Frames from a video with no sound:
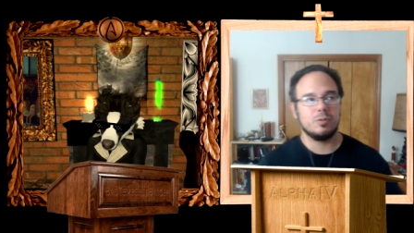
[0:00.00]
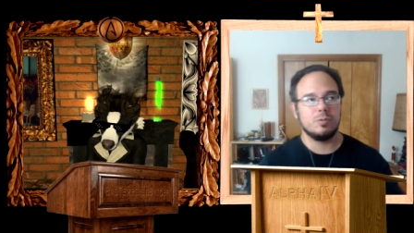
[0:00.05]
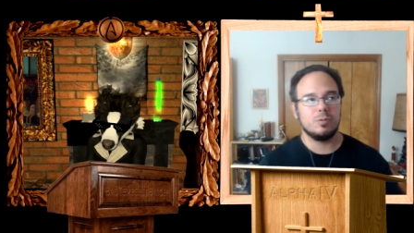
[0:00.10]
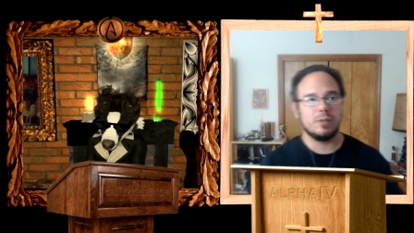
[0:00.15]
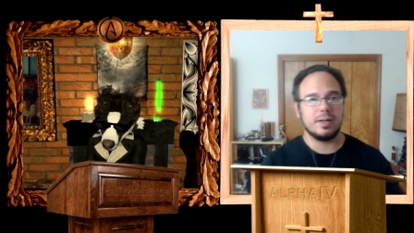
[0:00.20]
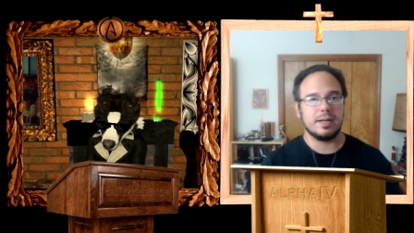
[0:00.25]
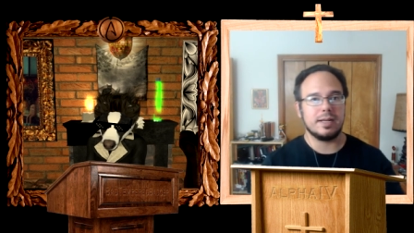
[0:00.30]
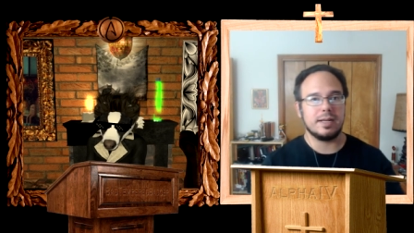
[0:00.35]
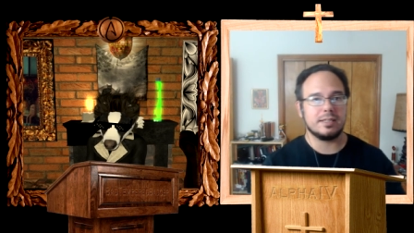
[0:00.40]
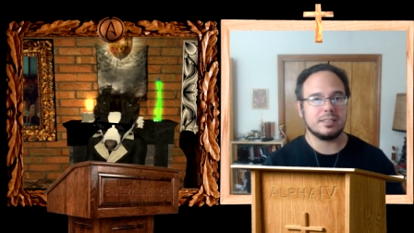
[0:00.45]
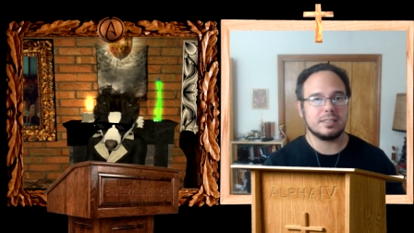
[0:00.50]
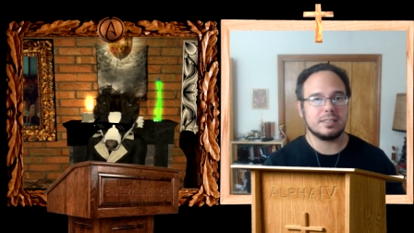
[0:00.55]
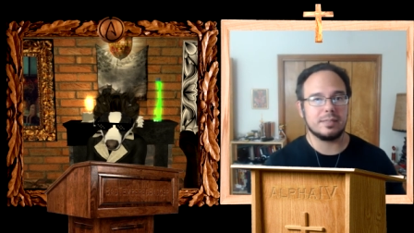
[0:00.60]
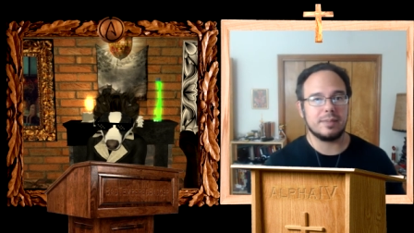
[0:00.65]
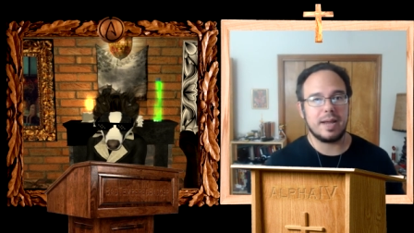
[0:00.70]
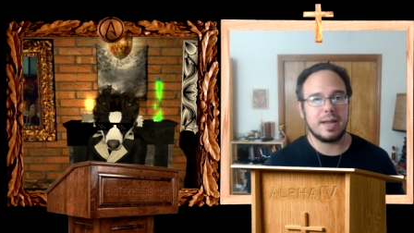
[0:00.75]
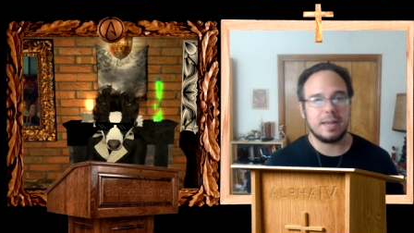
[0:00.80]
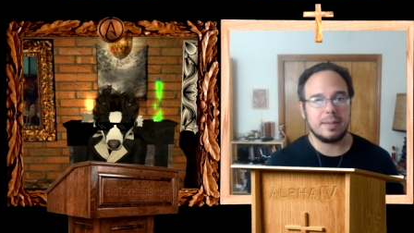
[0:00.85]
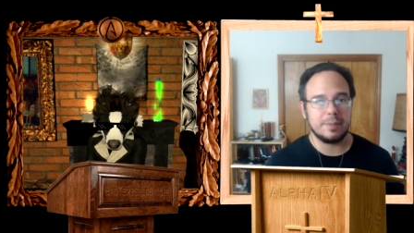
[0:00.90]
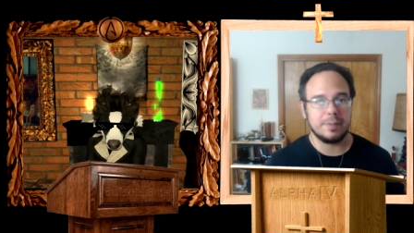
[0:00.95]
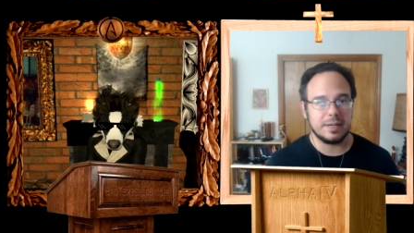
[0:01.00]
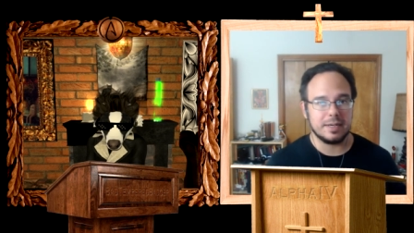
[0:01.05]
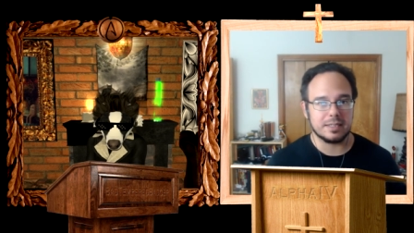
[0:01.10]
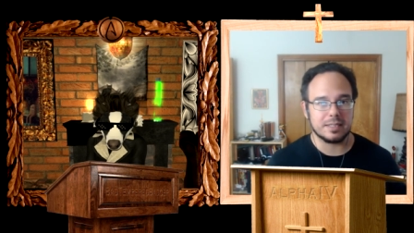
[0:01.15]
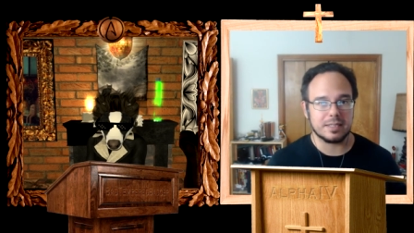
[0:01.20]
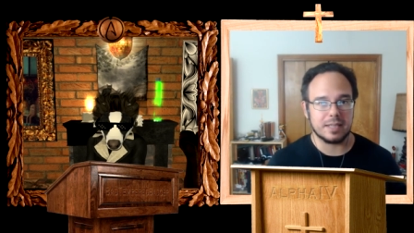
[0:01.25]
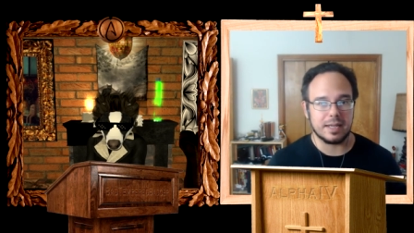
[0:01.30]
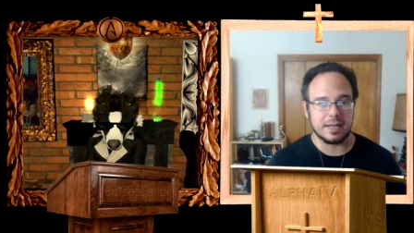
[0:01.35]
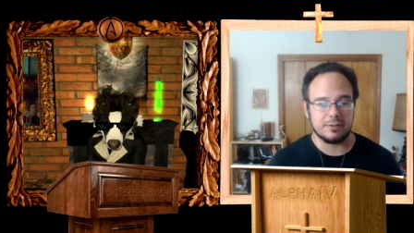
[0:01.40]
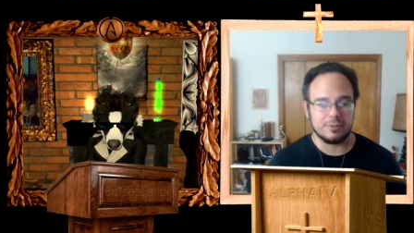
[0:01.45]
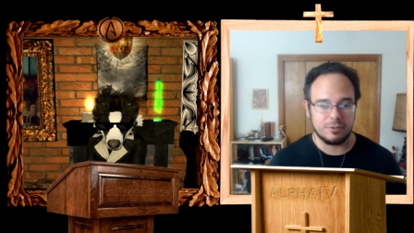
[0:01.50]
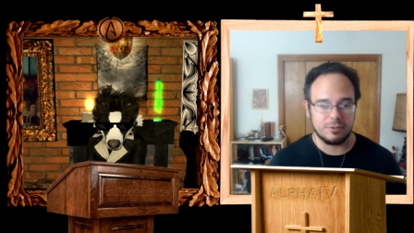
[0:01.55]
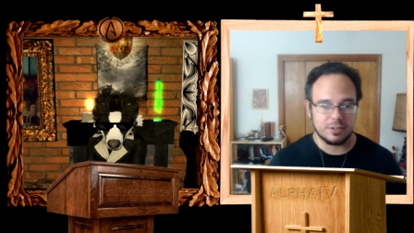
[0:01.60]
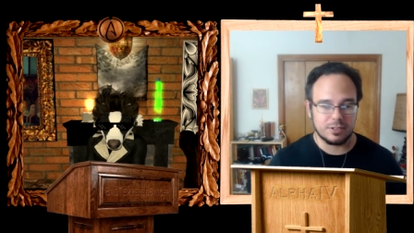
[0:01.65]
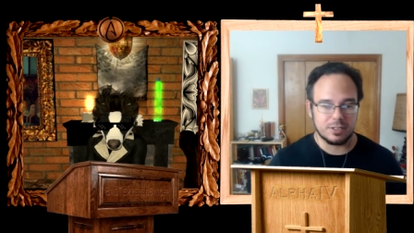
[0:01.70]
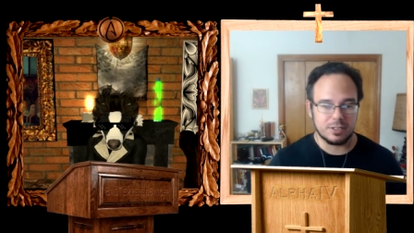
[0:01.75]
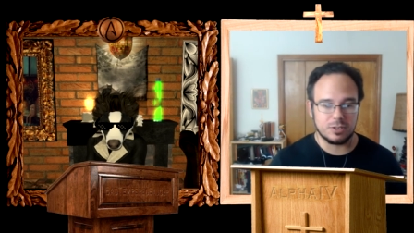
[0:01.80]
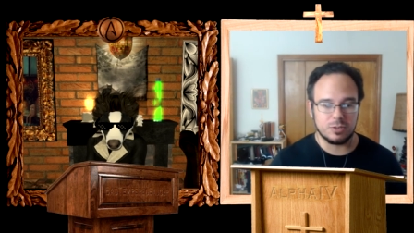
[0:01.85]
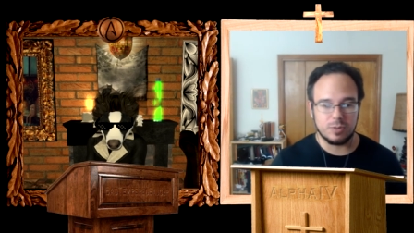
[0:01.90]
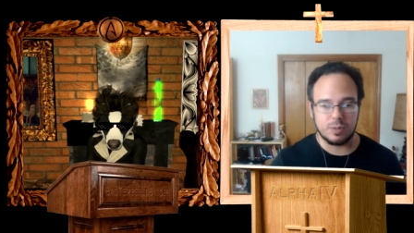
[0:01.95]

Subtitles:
what ends up happening is, like, for instance,